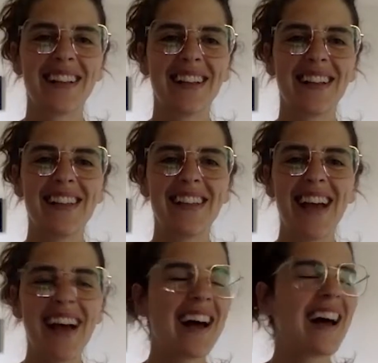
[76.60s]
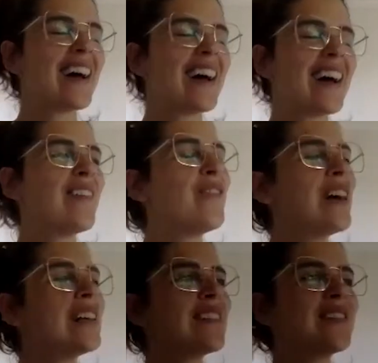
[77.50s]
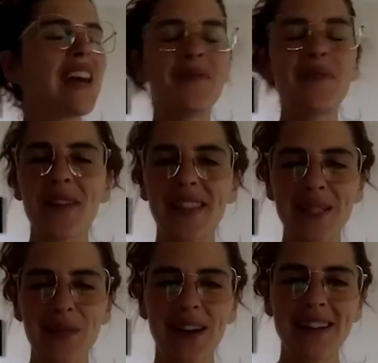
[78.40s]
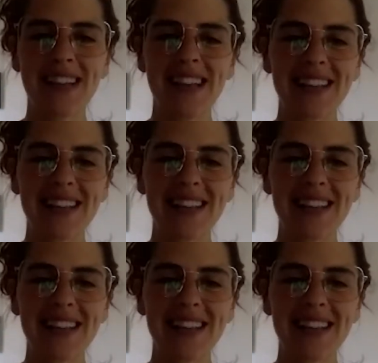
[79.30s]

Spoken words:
Yeah. So tell me about this project.